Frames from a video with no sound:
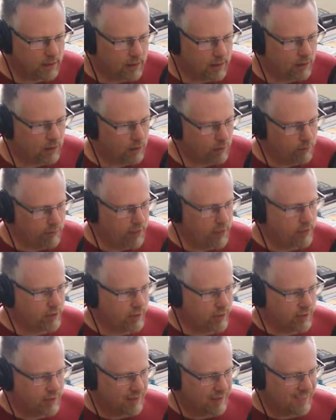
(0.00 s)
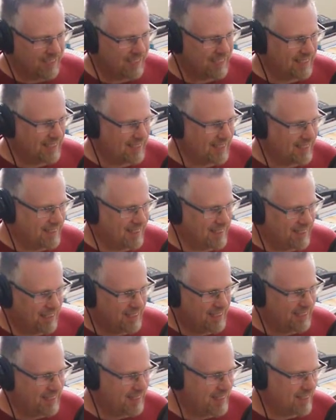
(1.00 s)
little matrix, and
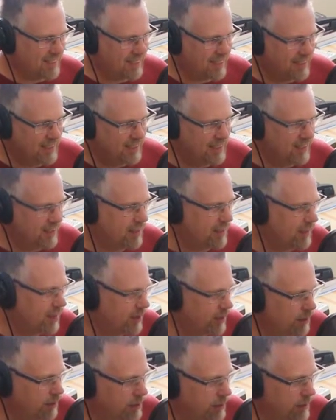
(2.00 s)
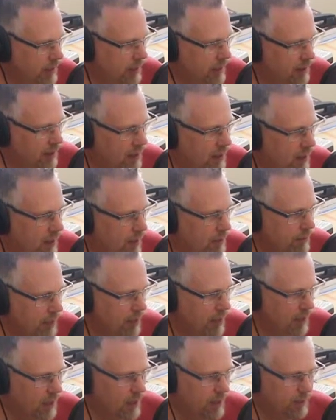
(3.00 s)
print out line by
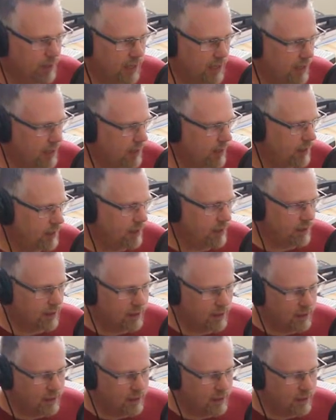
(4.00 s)
line by line.